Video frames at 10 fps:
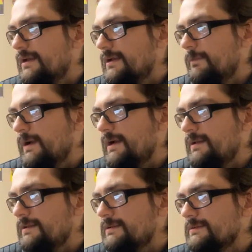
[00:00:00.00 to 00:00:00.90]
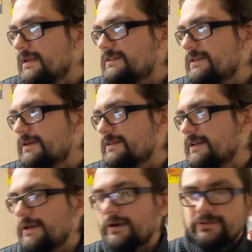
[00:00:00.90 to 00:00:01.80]
Well, let's look at the
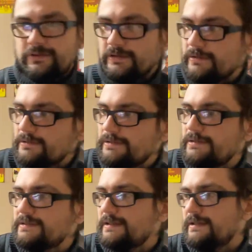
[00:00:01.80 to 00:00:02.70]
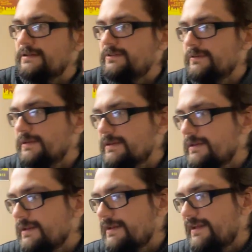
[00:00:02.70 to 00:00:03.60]
notes here. Let's get into
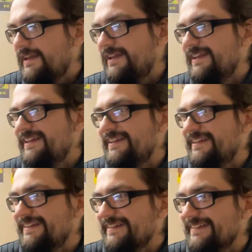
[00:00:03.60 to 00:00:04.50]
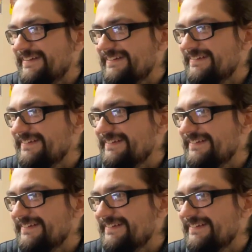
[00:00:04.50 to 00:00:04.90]
it.